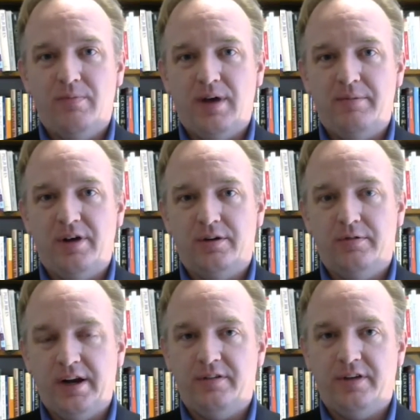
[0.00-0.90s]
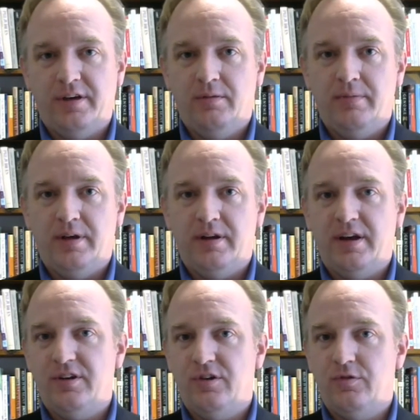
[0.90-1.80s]
I'm Dr. Anadale, and
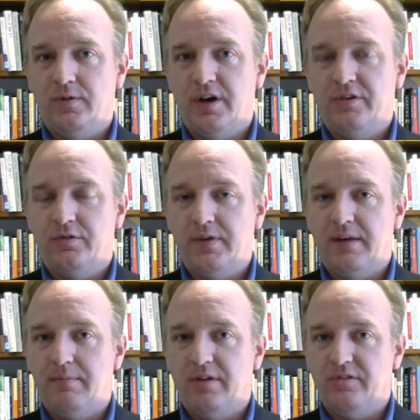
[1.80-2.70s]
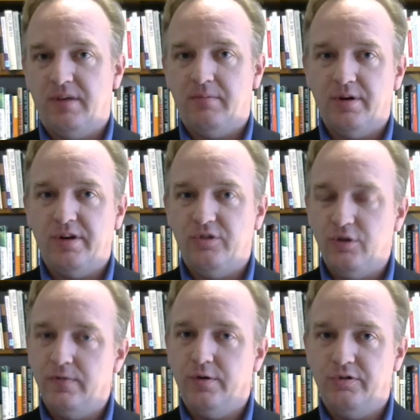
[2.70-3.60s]
I teach philosophy at Mount St. Mary's
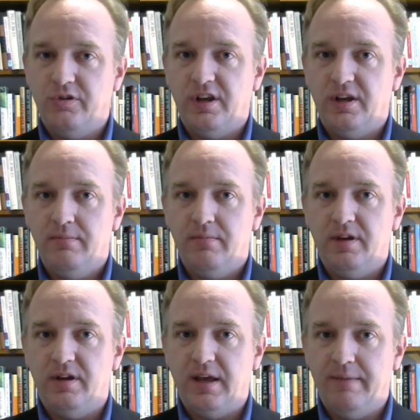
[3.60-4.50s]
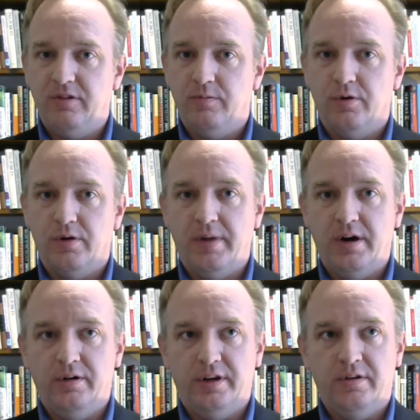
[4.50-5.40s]
University in Emmitsburg,
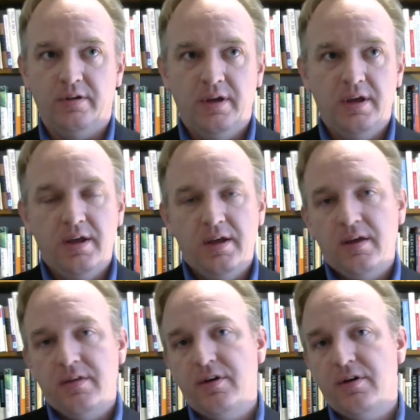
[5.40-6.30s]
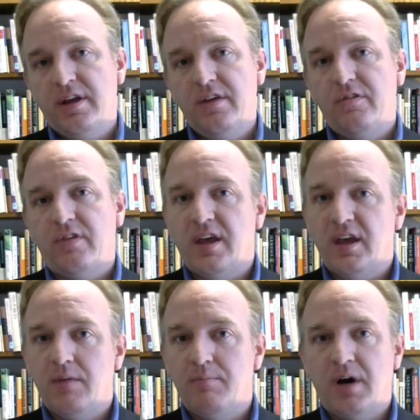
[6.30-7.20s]
Maryland. There is
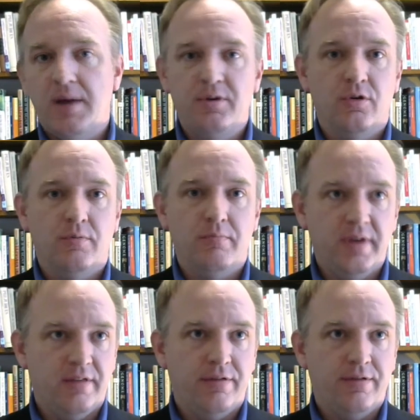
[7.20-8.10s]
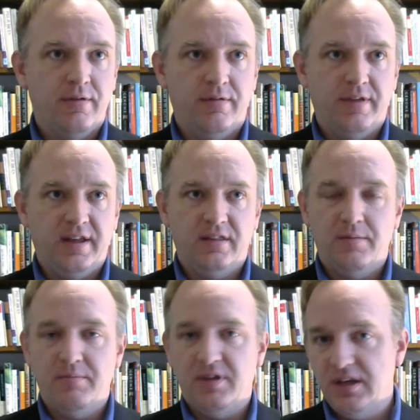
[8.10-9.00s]
a popular myth that
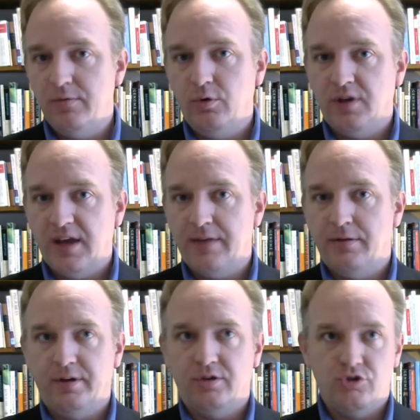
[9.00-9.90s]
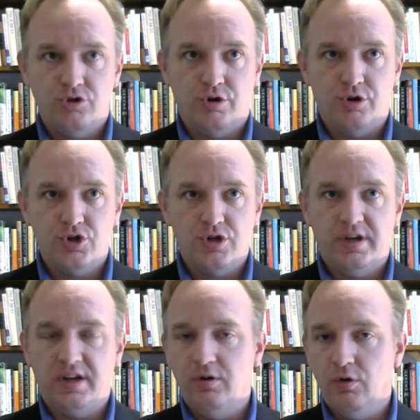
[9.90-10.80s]
the medieval Catholic Church
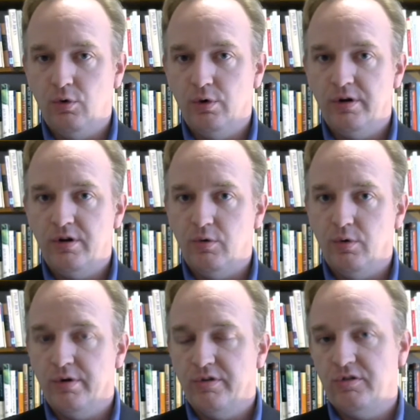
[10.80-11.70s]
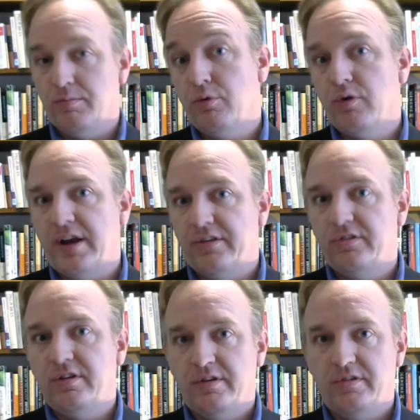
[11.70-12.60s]
ignored or
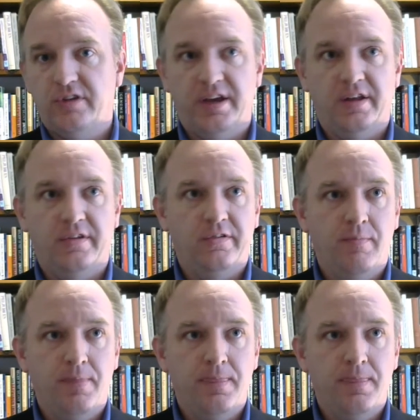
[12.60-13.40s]
suppressed science.